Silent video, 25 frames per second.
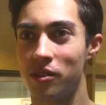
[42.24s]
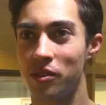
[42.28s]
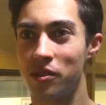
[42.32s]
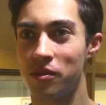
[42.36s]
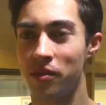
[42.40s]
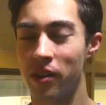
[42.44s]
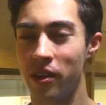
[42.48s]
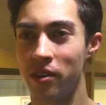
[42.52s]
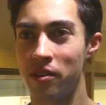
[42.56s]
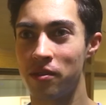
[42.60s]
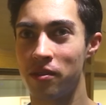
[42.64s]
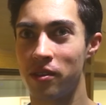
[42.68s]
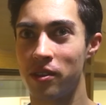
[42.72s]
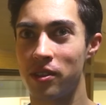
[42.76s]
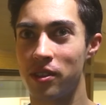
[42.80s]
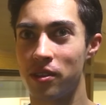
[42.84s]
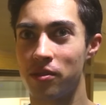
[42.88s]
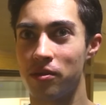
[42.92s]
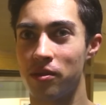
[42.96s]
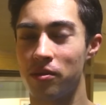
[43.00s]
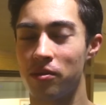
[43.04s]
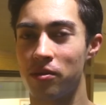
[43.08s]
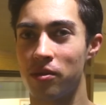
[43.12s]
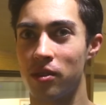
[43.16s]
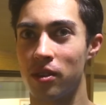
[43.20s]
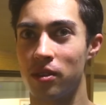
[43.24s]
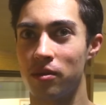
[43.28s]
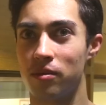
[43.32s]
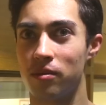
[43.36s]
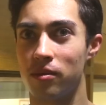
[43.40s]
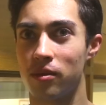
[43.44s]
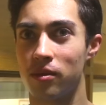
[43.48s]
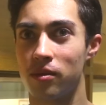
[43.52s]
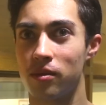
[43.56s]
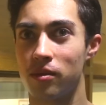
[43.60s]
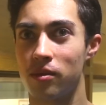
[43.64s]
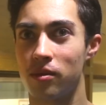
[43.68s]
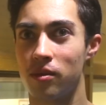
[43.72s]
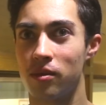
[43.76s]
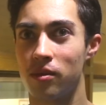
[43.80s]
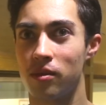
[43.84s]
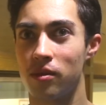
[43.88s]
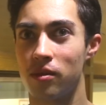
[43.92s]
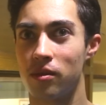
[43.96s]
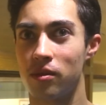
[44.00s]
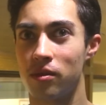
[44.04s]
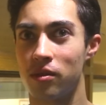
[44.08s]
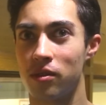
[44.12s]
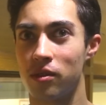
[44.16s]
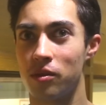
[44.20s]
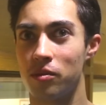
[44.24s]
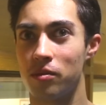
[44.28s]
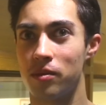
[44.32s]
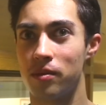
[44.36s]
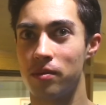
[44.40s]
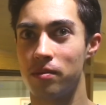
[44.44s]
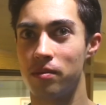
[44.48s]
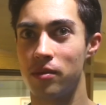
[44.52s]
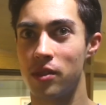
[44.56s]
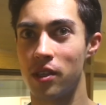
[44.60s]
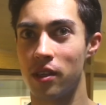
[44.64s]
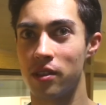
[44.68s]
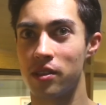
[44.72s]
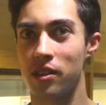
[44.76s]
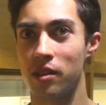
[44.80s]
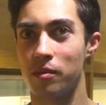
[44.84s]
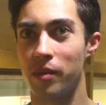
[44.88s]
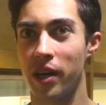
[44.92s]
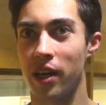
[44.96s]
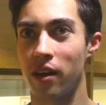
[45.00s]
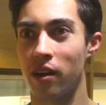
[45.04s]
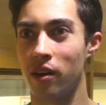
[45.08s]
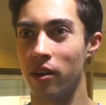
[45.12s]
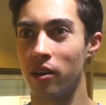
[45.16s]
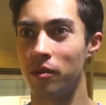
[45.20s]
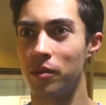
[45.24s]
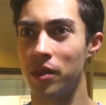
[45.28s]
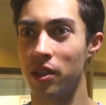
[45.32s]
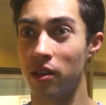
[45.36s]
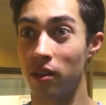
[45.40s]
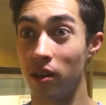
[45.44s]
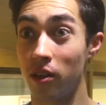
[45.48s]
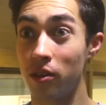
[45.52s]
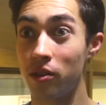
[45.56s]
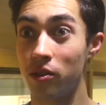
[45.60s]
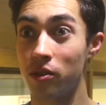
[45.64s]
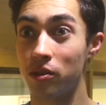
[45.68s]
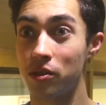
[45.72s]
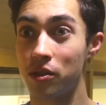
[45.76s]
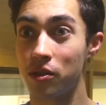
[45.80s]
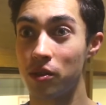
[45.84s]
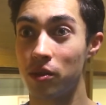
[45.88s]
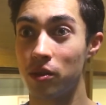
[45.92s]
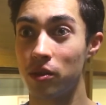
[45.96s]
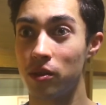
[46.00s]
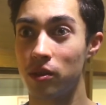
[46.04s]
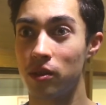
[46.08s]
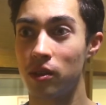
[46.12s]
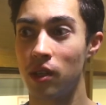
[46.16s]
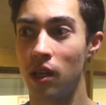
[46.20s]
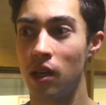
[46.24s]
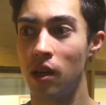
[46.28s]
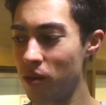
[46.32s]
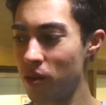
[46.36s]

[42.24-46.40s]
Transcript: It was very, very different from, from dancing back home in the local school.